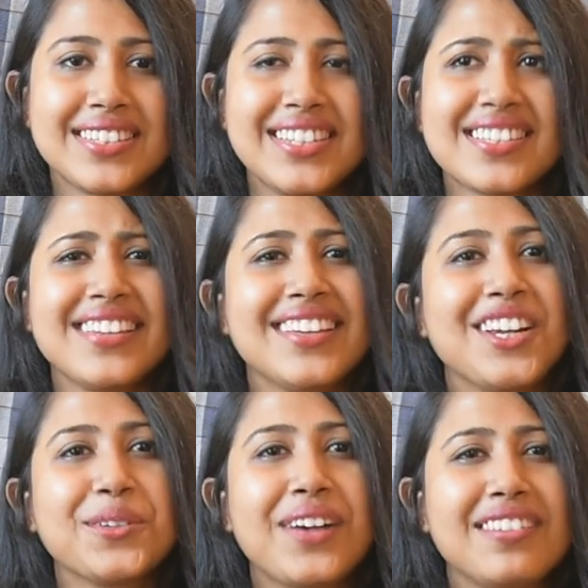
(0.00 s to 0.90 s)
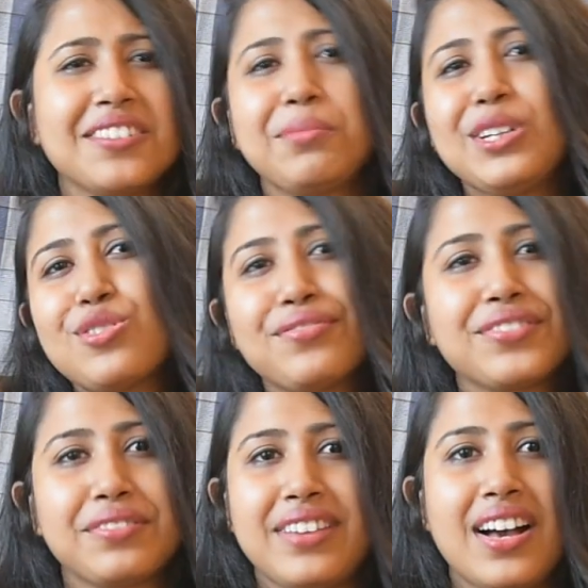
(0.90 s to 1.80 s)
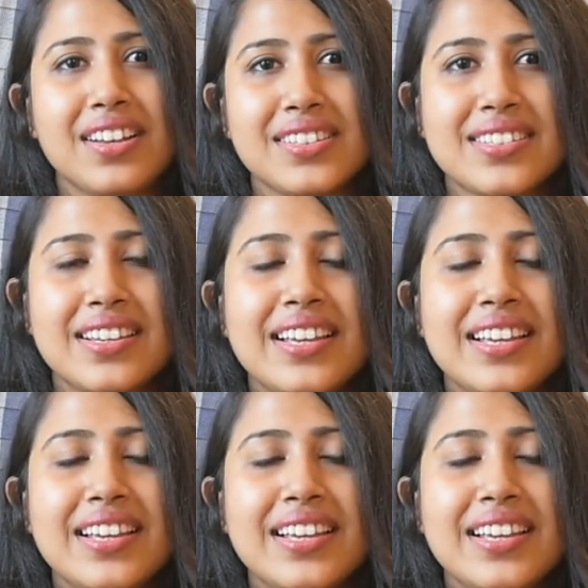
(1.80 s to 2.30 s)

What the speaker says: These are yellow colored beautiful flowers.